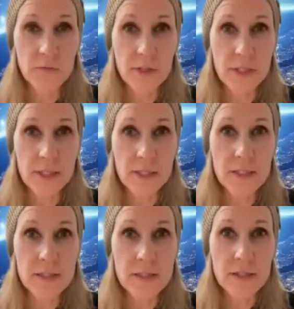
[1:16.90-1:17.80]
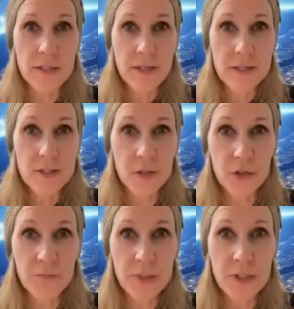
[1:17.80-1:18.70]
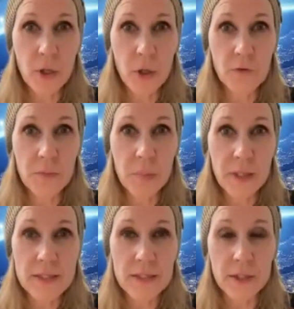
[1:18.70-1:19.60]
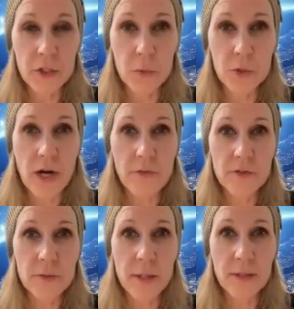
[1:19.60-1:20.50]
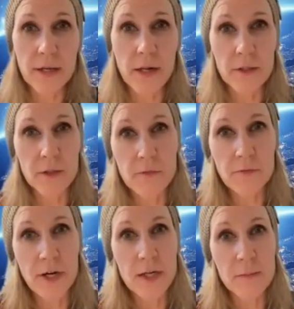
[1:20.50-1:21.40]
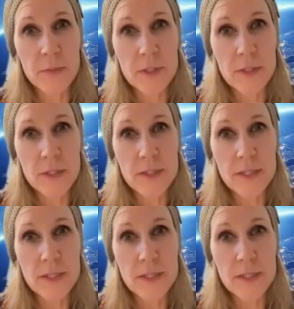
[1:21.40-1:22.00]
of the leagues. So you've been all over the place, and then you were drafted by the Calgary Flames.